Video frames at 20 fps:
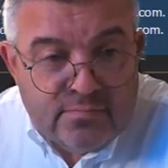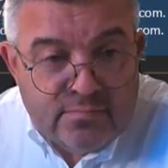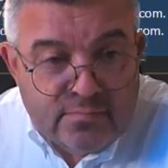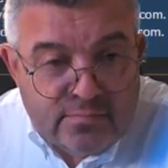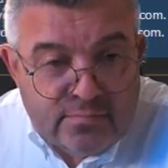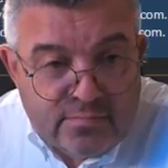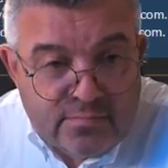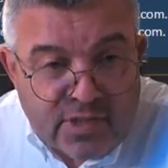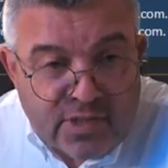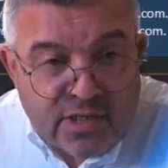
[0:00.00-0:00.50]

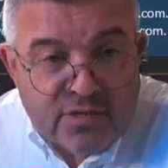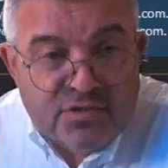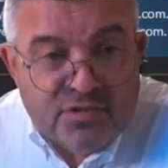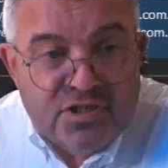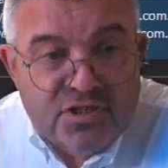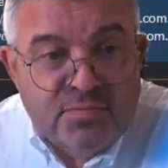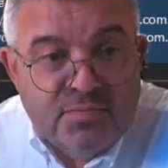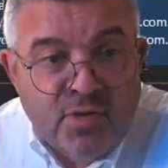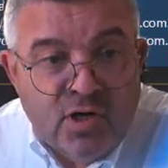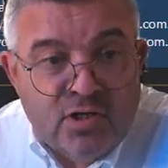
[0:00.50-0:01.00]
those
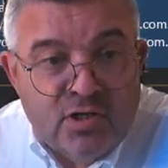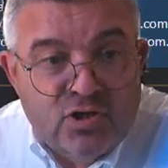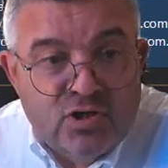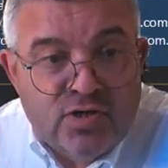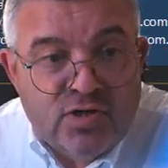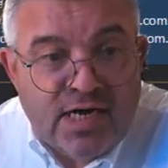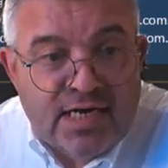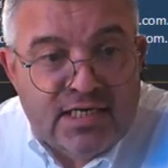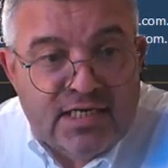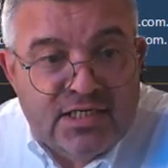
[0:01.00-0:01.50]
smart
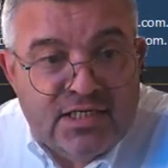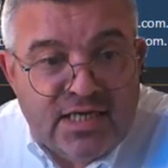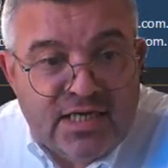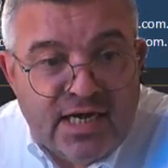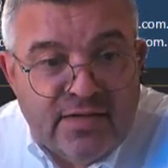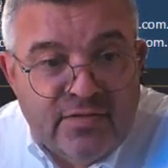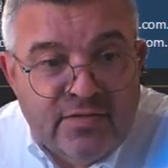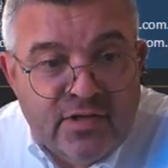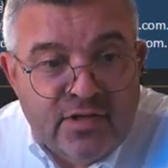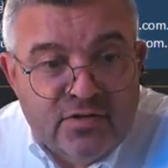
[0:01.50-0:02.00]
tracks
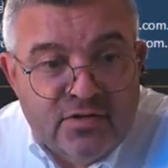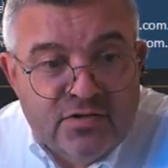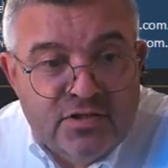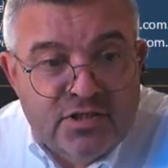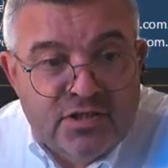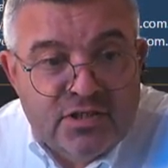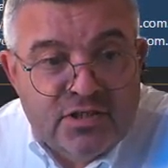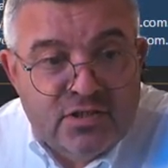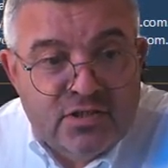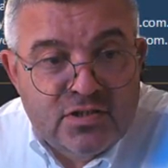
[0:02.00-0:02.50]
and
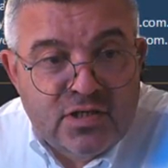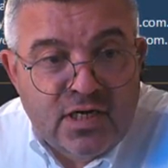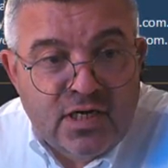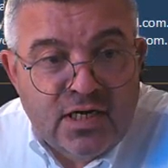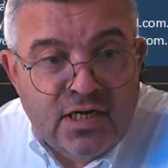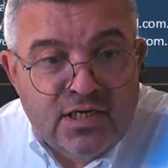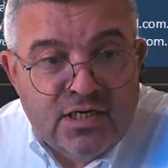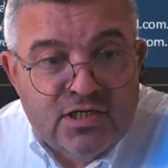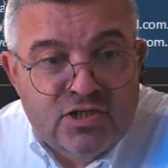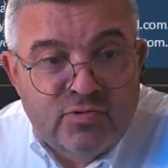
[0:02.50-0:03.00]
those
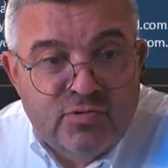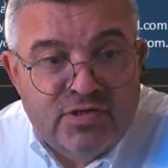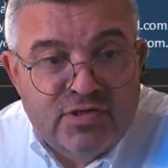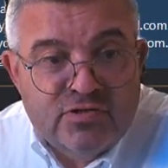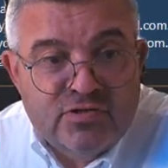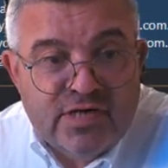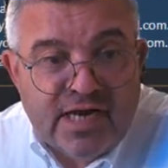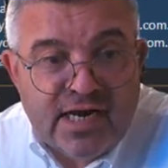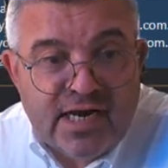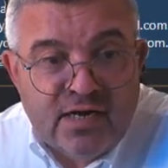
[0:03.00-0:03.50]
Twitter
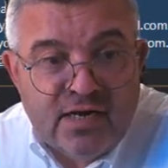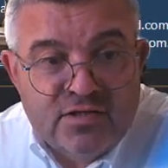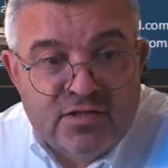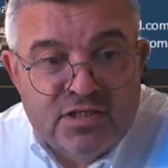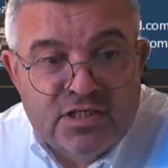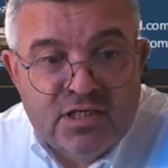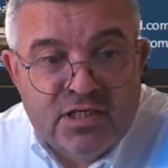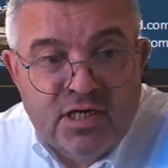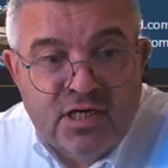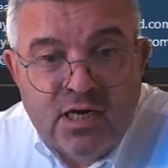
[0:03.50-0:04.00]

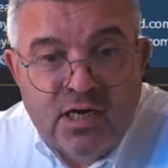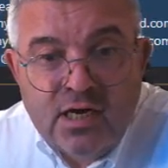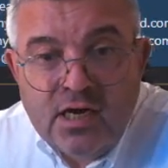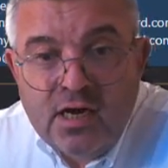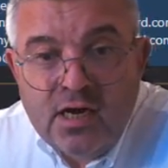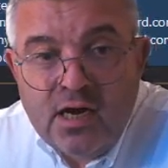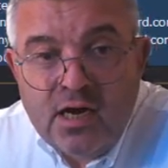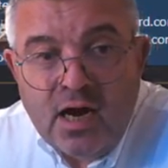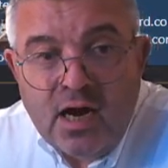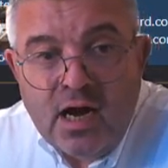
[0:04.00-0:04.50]
accounts.
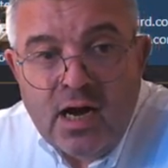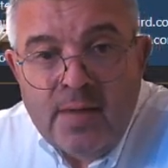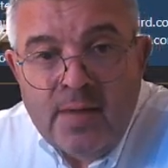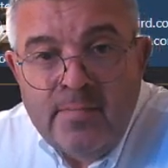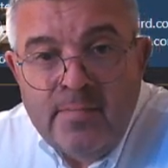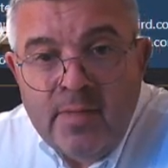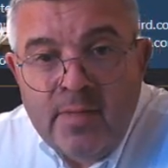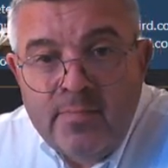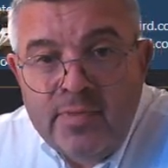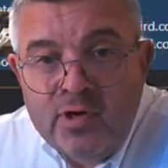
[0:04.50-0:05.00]

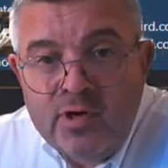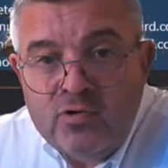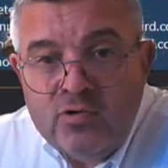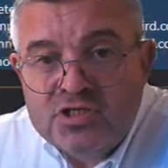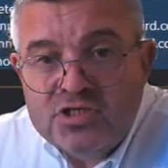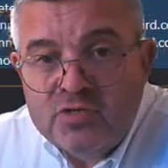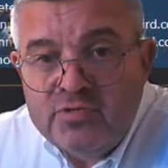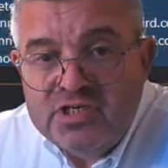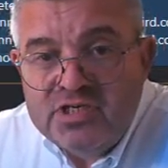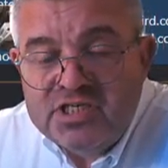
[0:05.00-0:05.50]
But
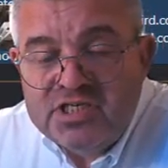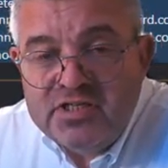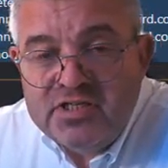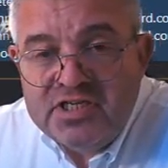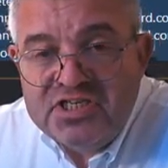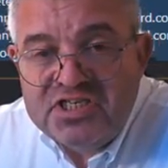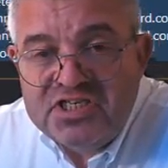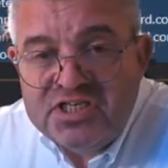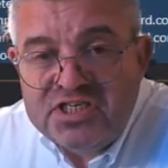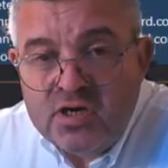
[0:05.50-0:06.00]
also we see
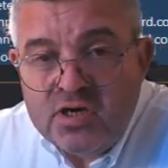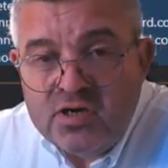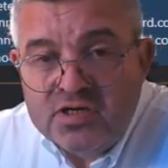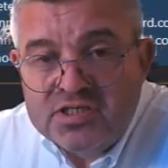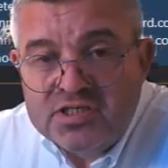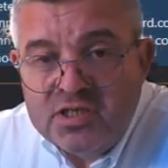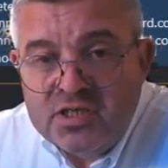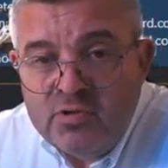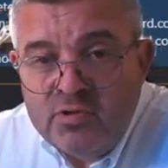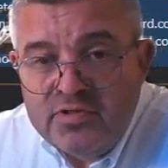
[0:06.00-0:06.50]
these
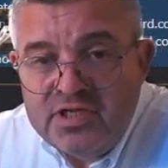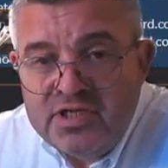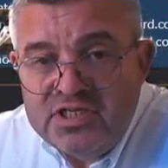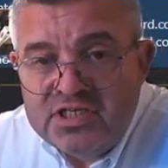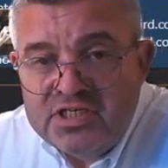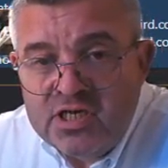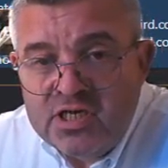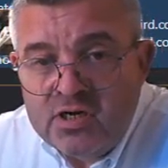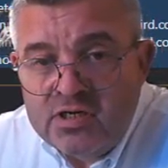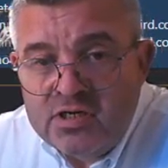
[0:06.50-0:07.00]
stars. Now, what these
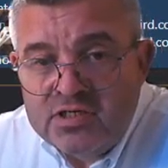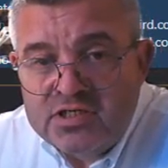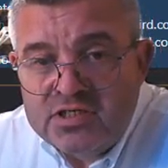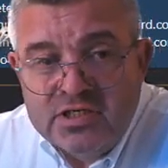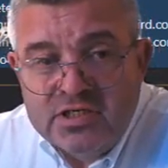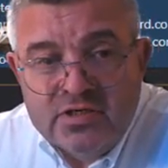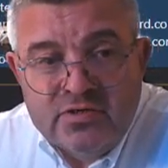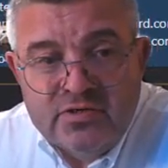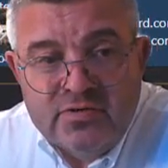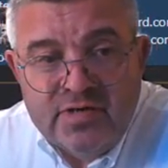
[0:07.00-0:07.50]
stars
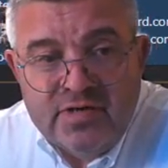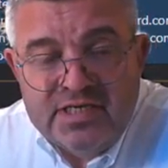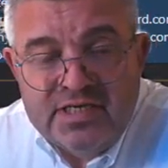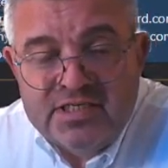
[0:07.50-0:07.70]
do is